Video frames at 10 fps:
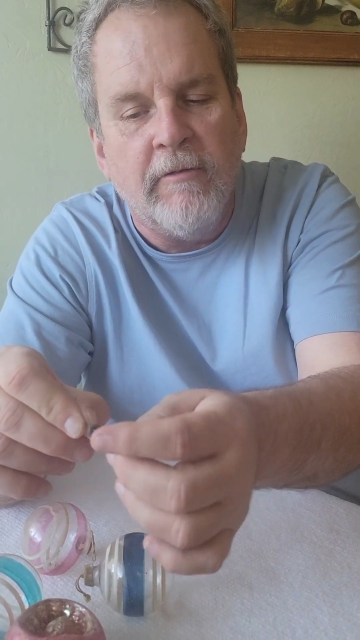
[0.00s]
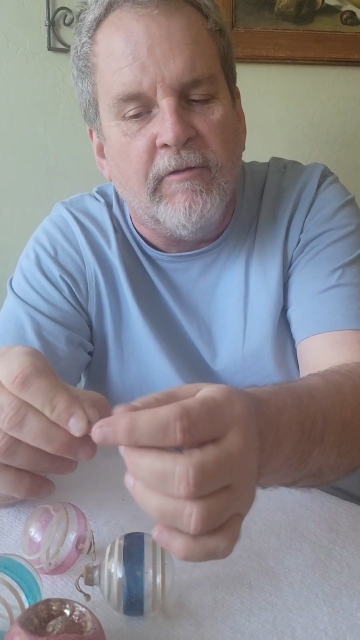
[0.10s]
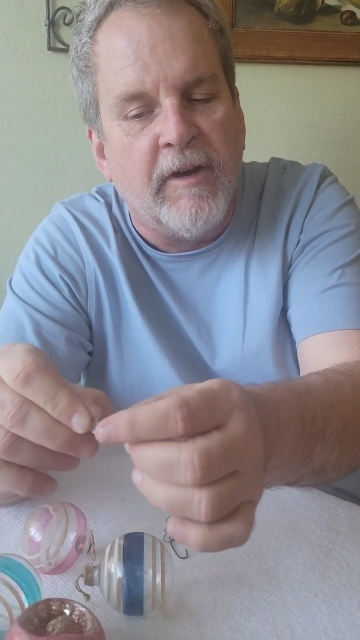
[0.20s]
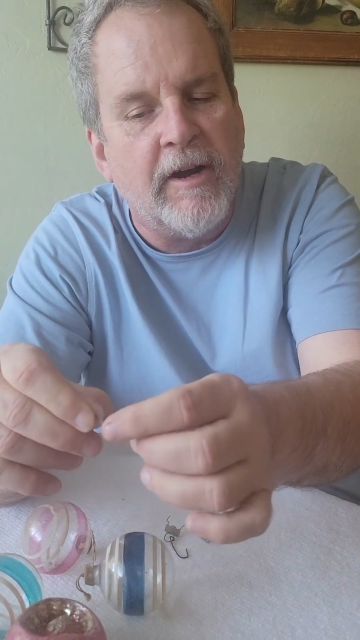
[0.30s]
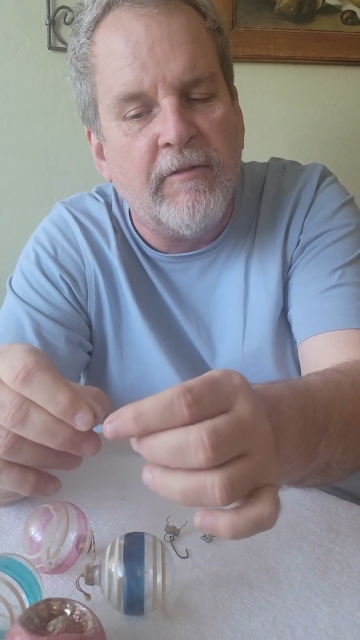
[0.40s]

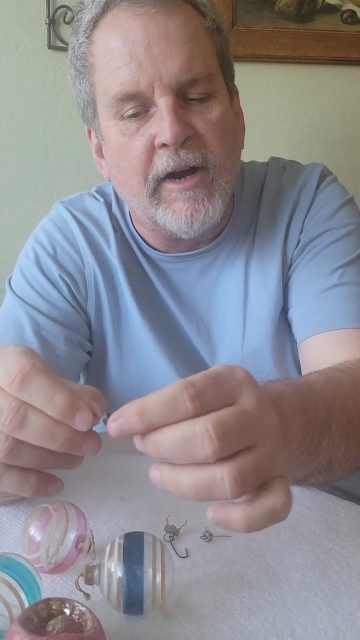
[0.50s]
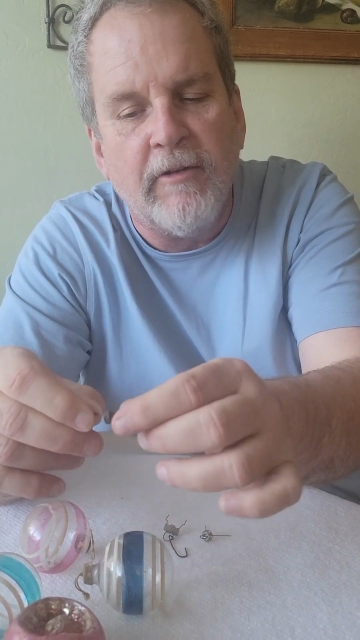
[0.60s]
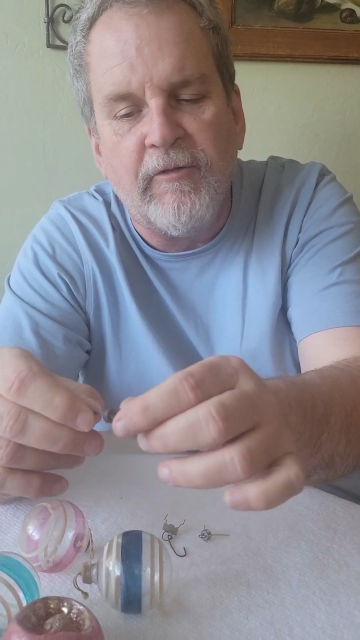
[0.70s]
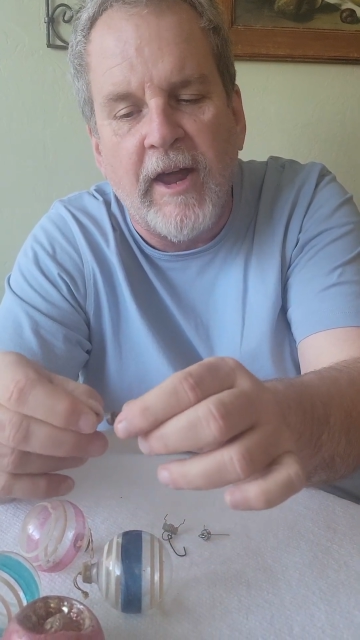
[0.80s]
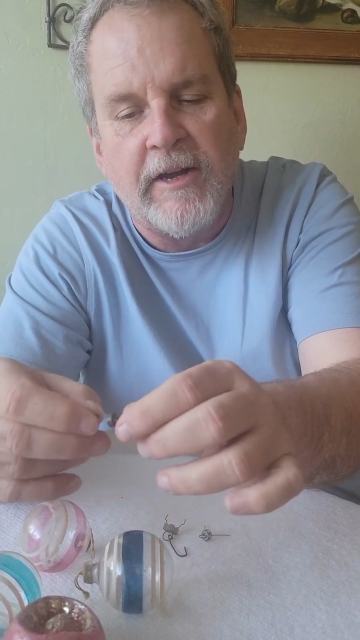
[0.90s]
Very, very
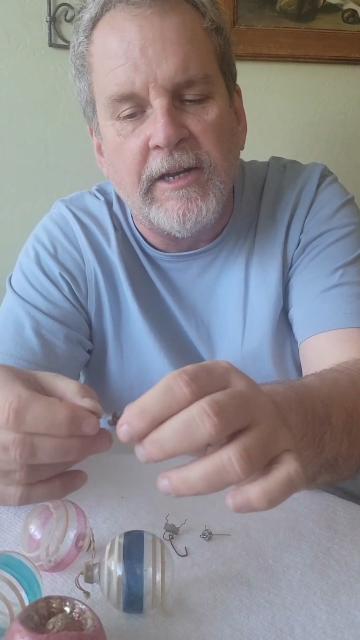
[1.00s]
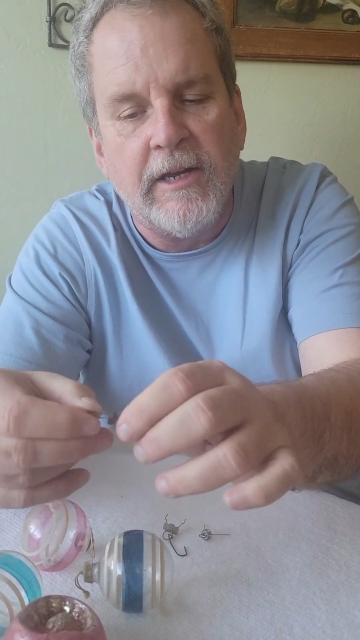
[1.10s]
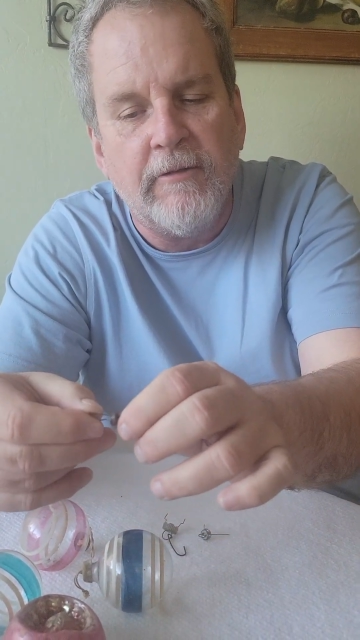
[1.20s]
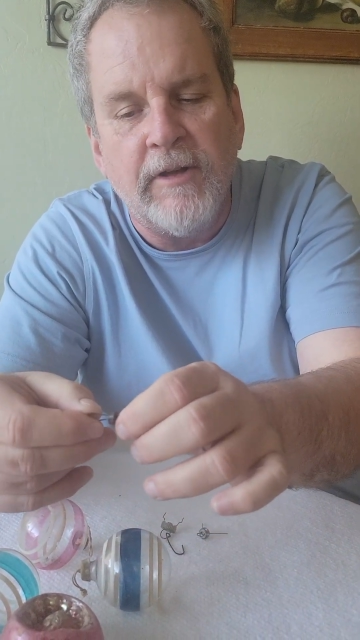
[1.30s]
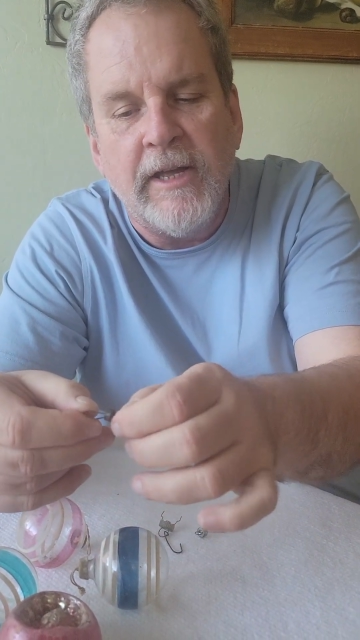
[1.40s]

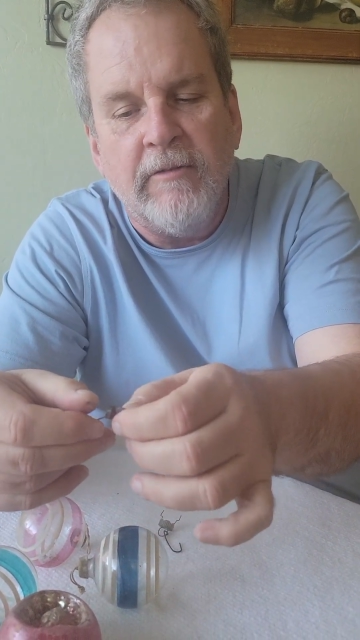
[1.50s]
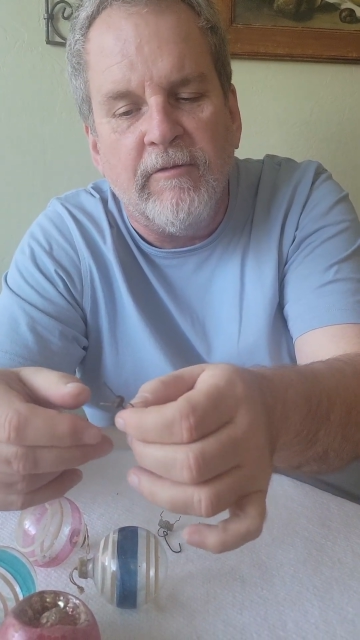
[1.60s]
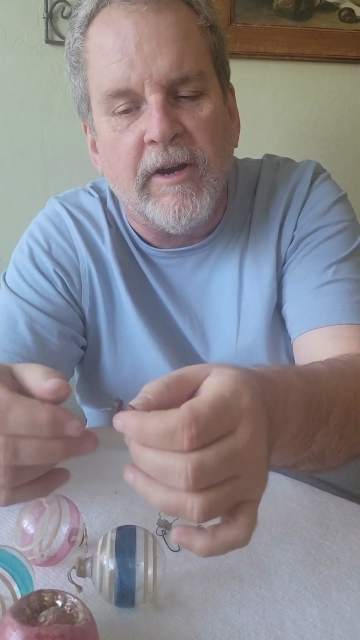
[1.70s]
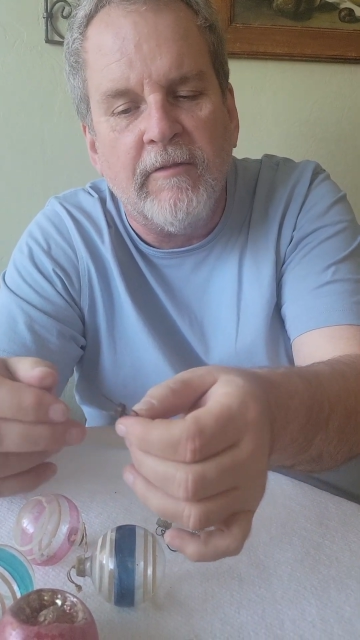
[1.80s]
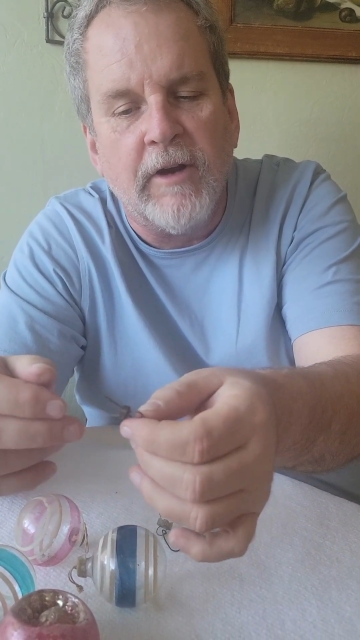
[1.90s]
effective,
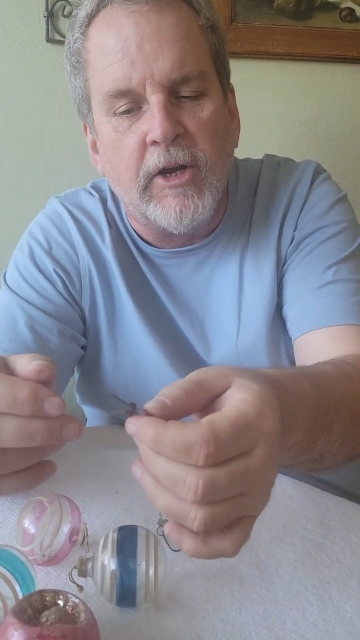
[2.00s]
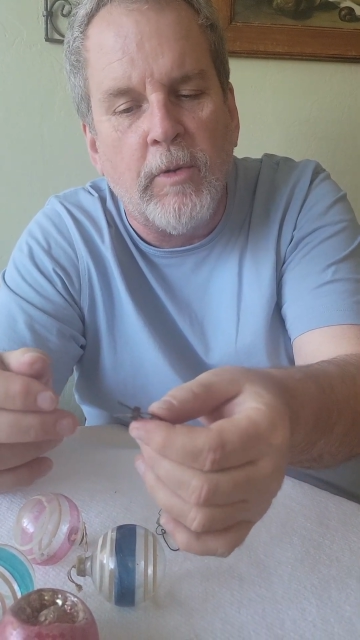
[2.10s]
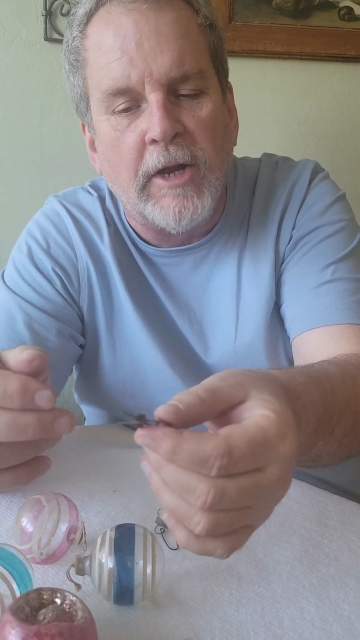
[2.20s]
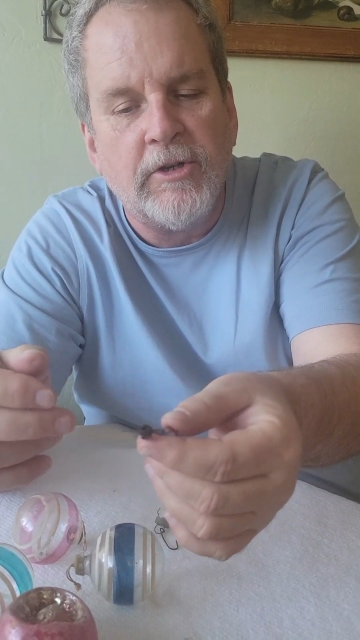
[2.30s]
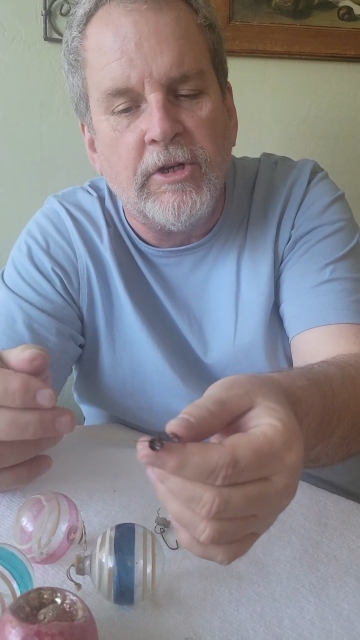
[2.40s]
very
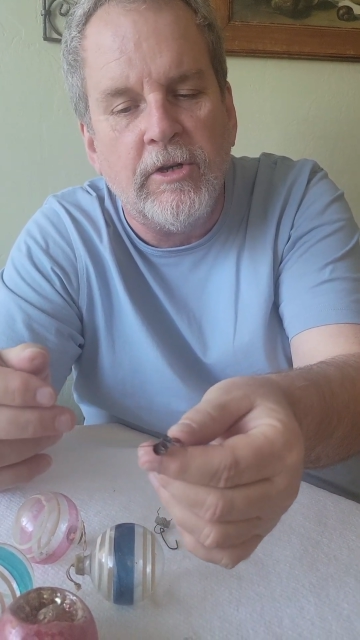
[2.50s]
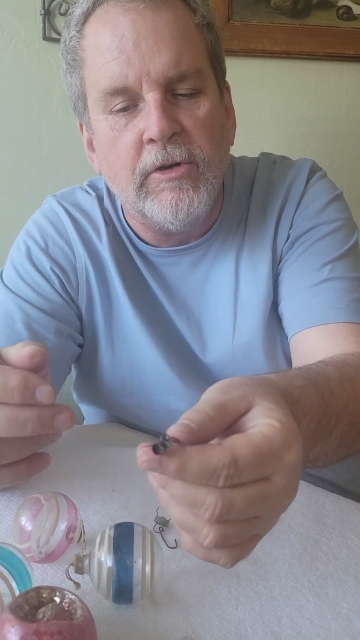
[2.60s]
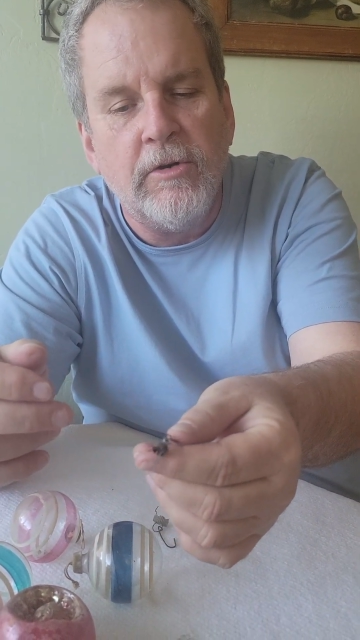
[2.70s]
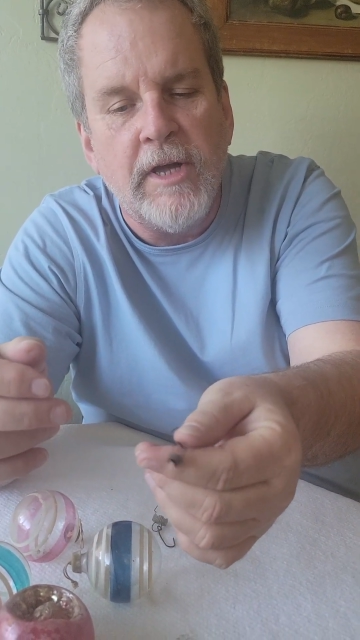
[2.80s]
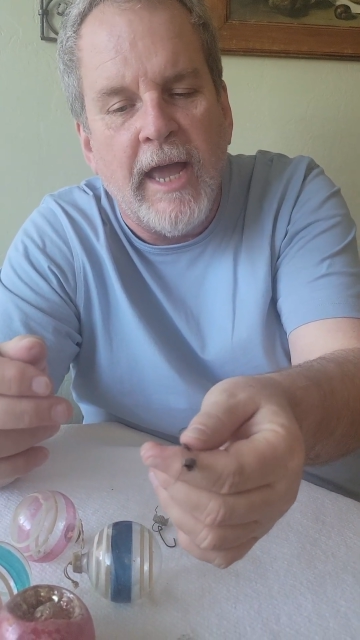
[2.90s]
quick to
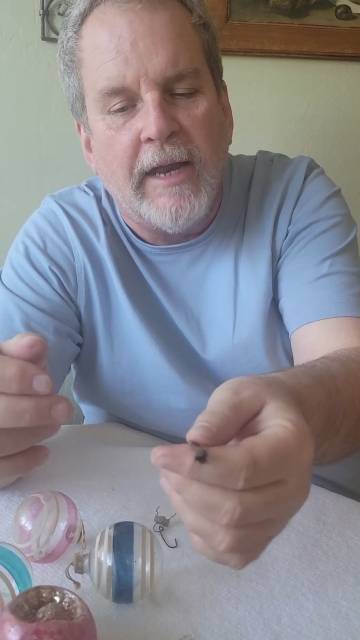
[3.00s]
do,